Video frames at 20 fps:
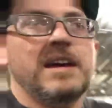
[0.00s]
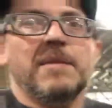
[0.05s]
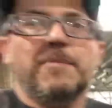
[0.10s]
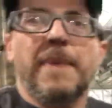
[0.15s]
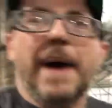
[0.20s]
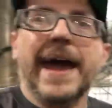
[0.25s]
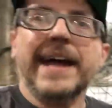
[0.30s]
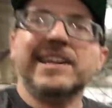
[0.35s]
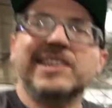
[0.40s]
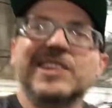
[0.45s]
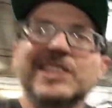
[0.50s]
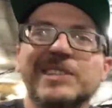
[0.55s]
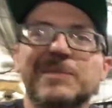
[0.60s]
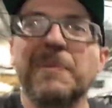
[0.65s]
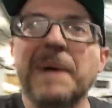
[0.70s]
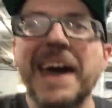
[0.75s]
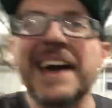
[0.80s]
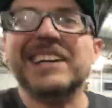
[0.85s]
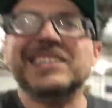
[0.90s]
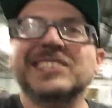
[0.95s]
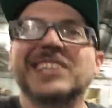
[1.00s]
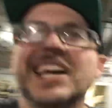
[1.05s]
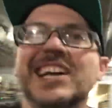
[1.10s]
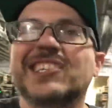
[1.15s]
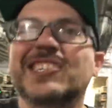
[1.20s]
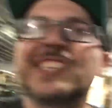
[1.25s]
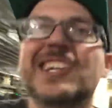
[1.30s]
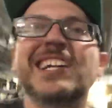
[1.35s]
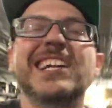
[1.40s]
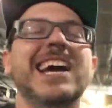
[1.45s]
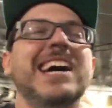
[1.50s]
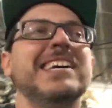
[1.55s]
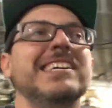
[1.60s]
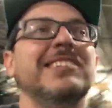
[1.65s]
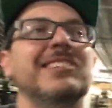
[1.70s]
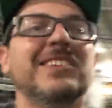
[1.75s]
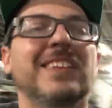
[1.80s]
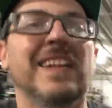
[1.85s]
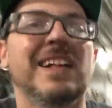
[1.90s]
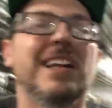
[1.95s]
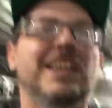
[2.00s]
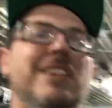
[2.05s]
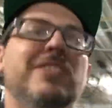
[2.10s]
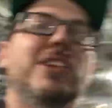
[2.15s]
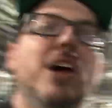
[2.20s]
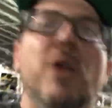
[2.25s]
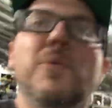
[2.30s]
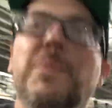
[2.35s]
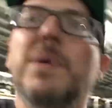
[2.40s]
Back to this back section, and guys, don't